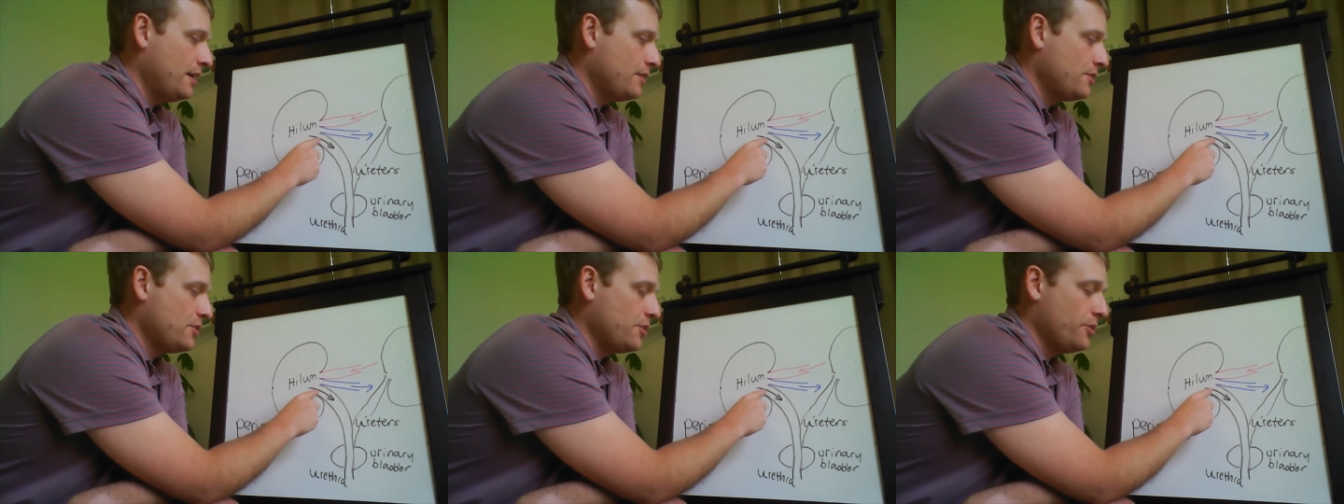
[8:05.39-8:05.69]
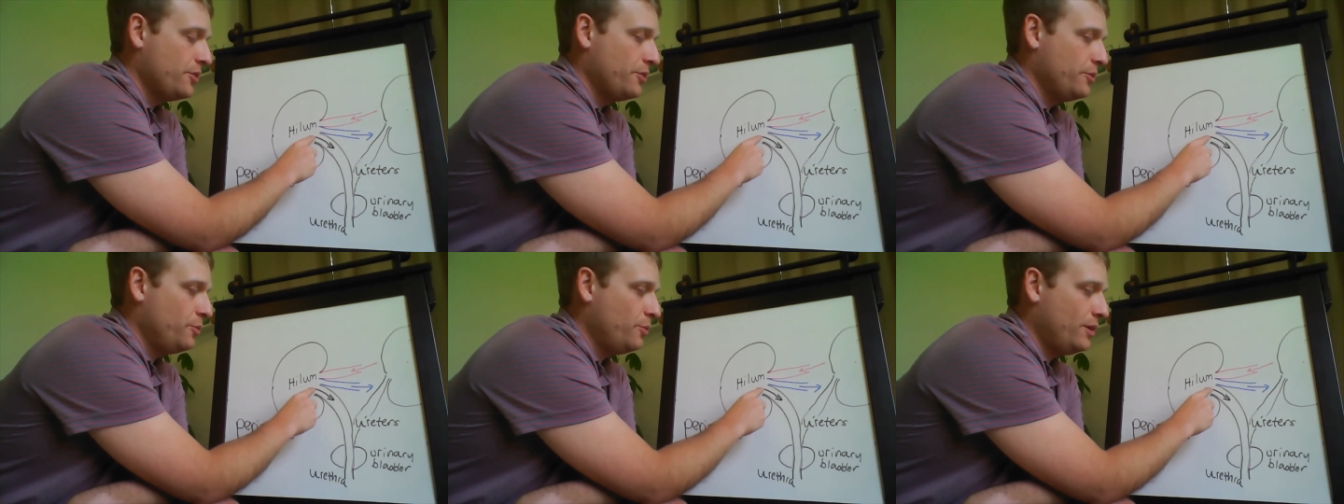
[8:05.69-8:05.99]

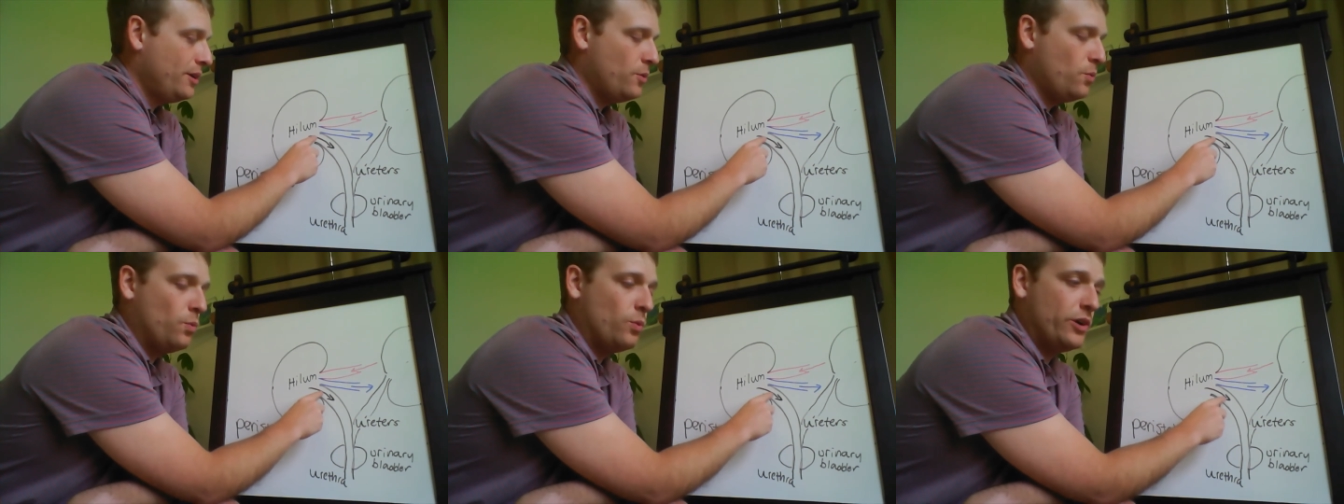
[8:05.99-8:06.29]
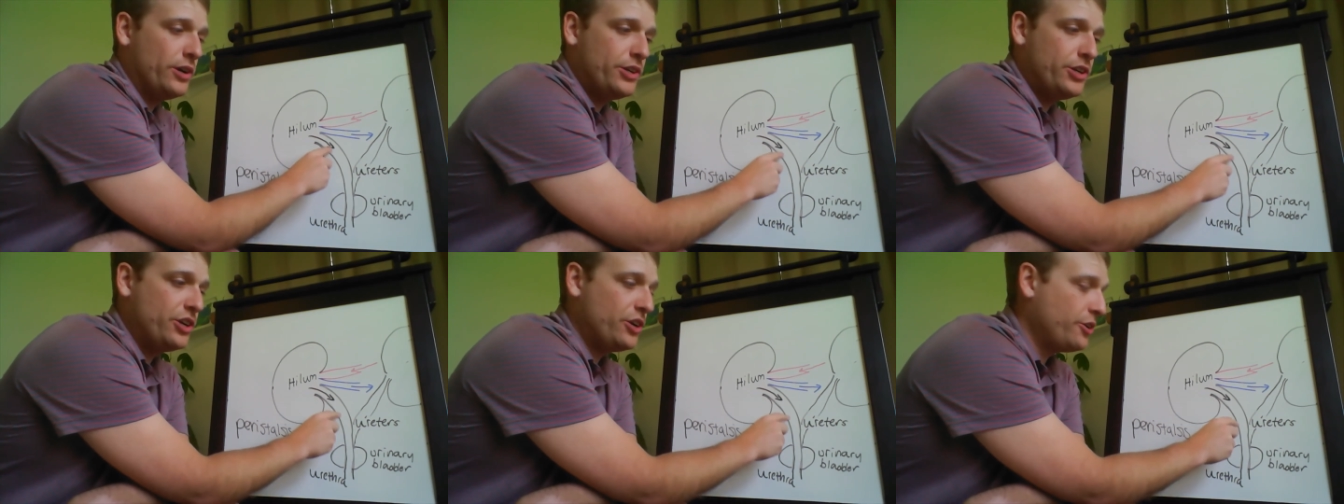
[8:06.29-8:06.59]
So
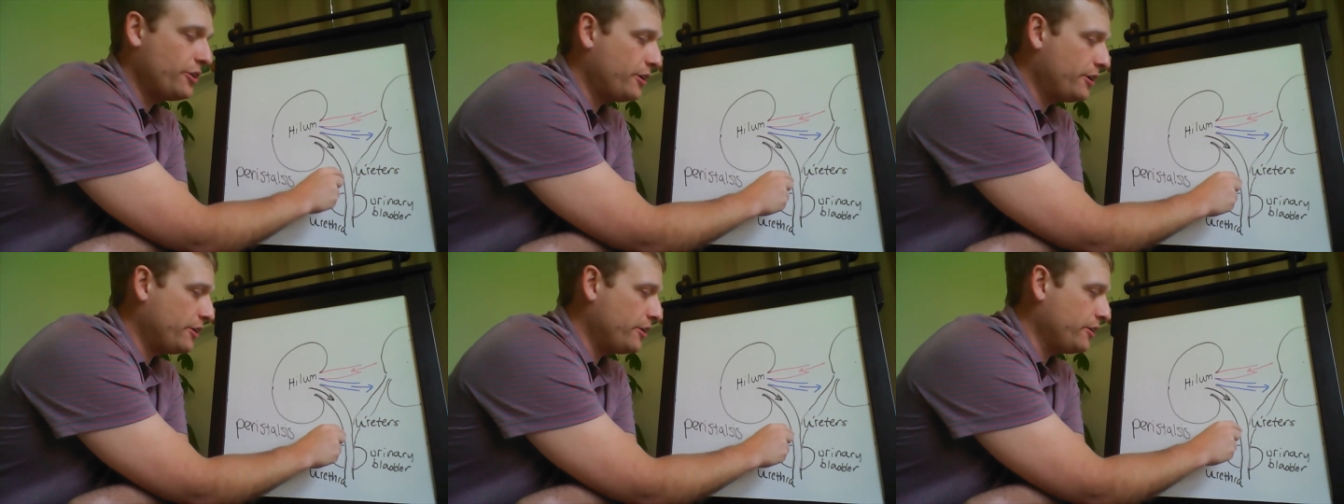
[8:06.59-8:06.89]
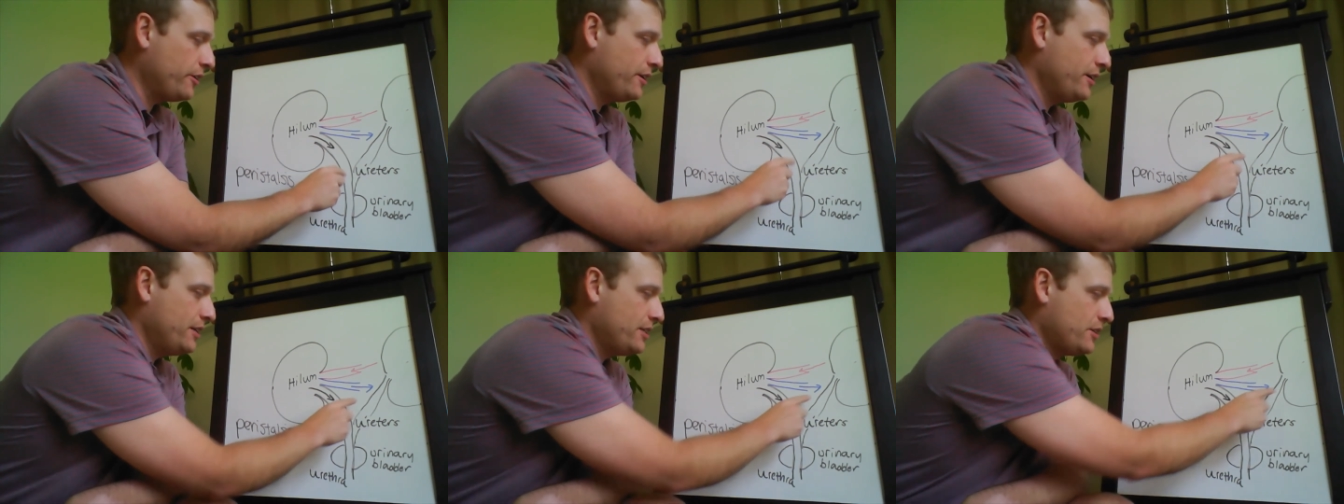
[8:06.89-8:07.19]
one
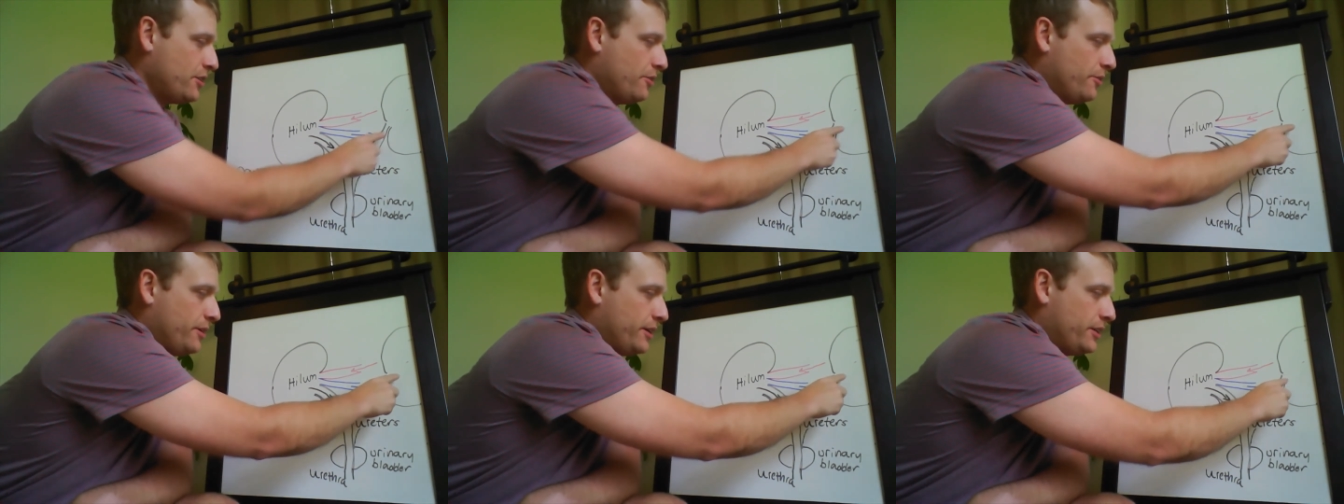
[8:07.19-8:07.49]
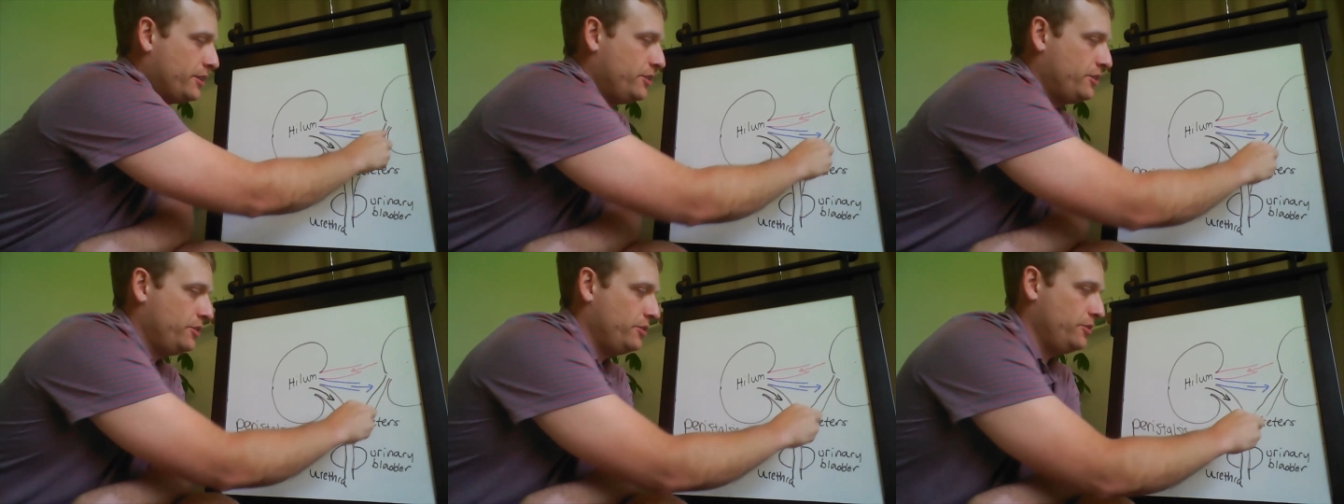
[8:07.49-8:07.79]
ureter is
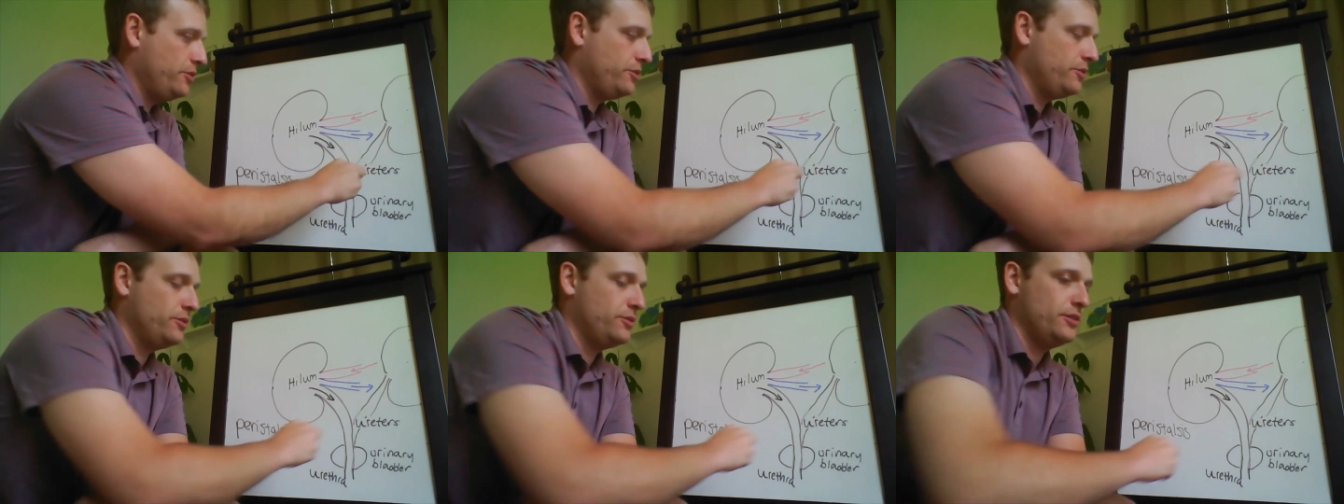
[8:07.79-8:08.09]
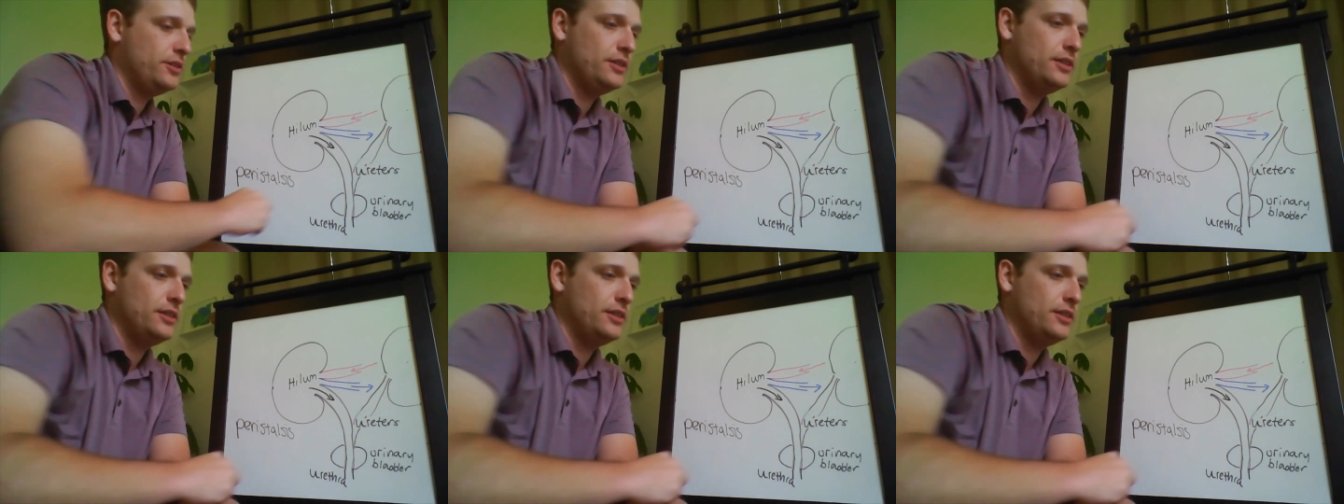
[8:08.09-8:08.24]
going to